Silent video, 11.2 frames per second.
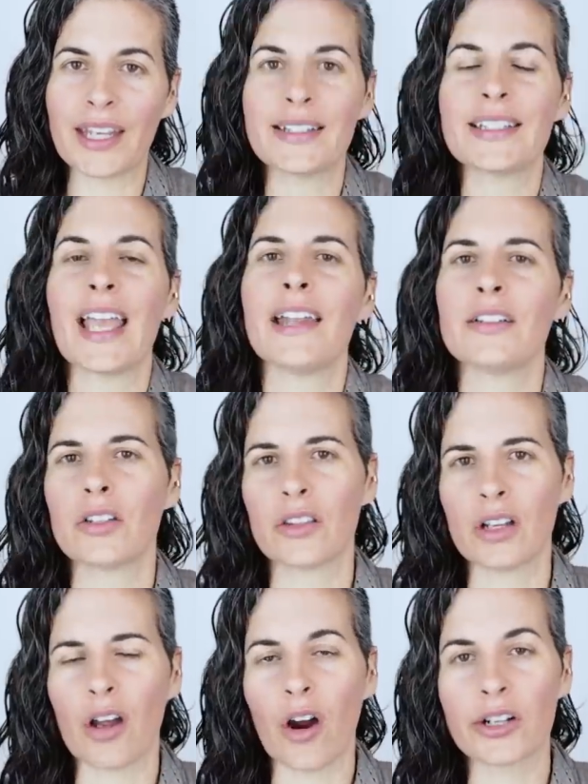They tend to
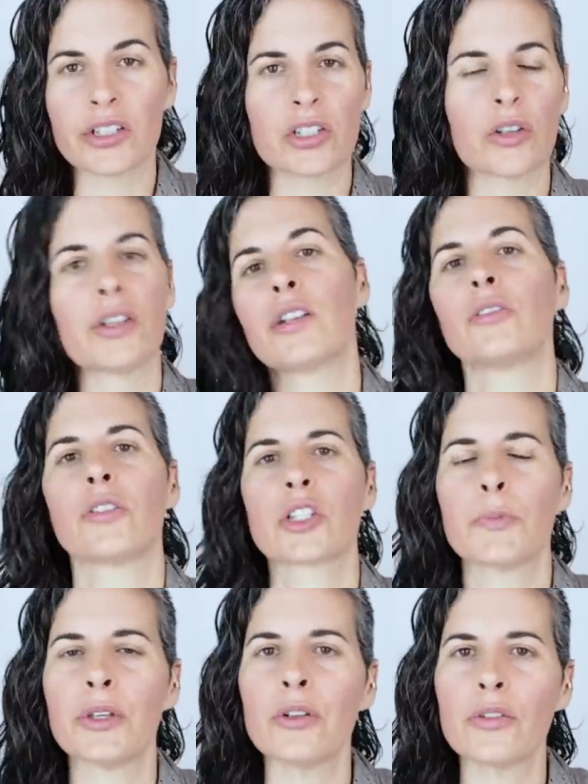the garden so that it
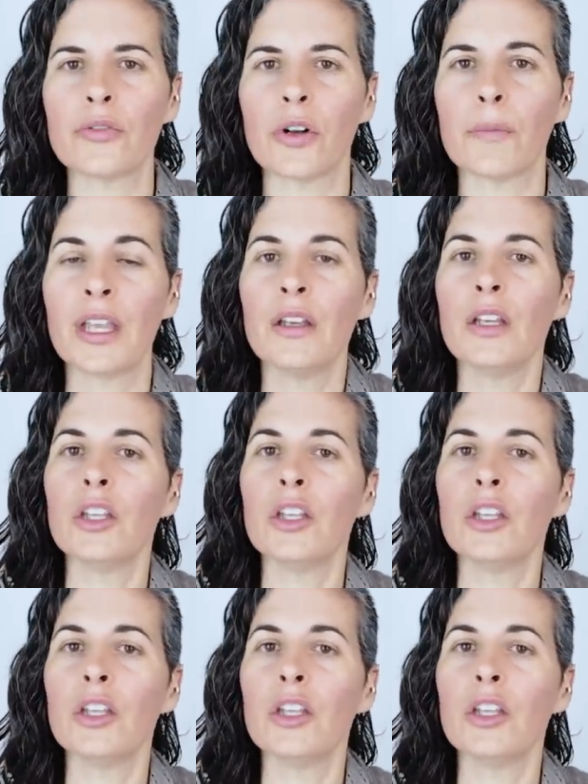looks beautiful.